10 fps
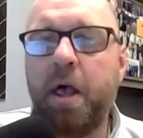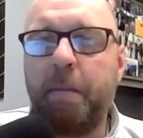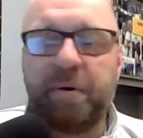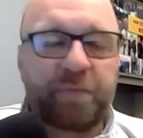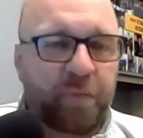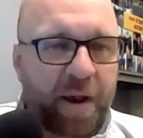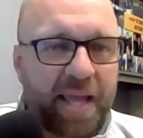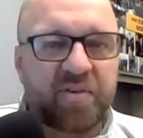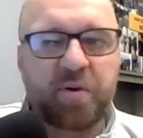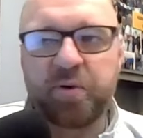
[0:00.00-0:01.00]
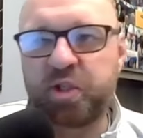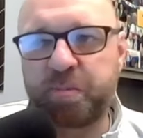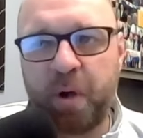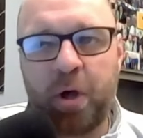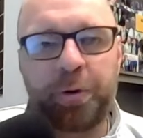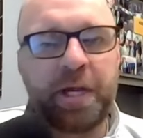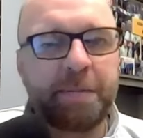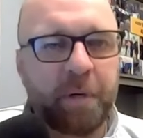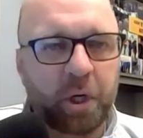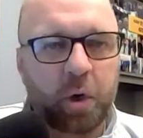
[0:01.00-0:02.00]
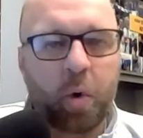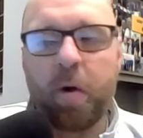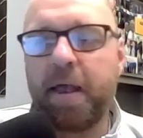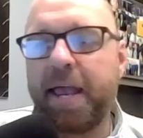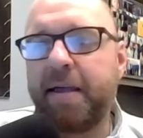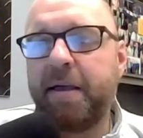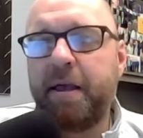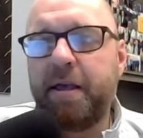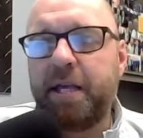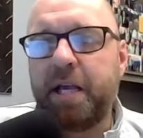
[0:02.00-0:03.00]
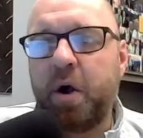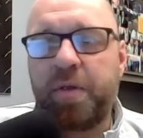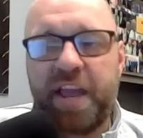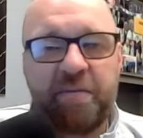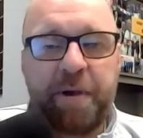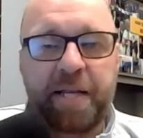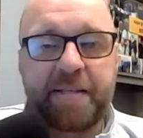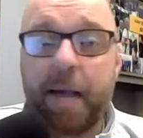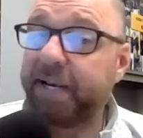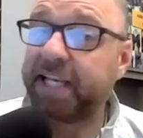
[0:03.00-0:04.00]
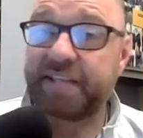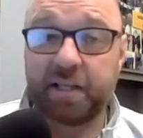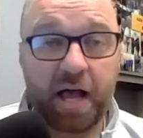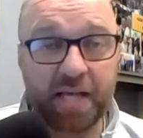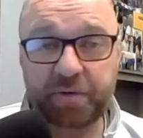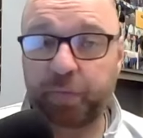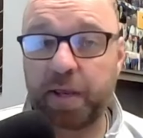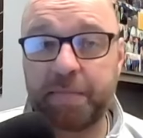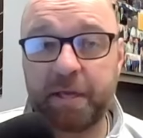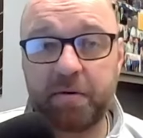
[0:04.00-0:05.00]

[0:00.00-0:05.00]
But Francel, Spalding, McGoy, you know, they've picked up because they lost Freeman.